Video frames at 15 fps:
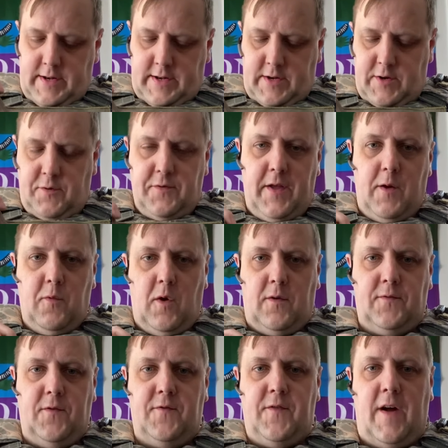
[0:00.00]
Do they work
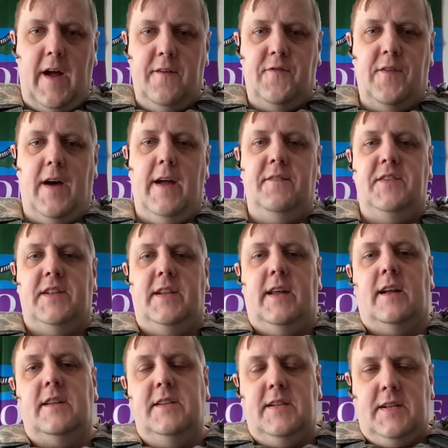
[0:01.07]
for
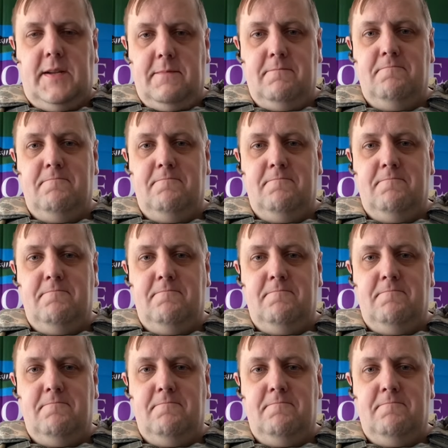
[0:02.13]
556?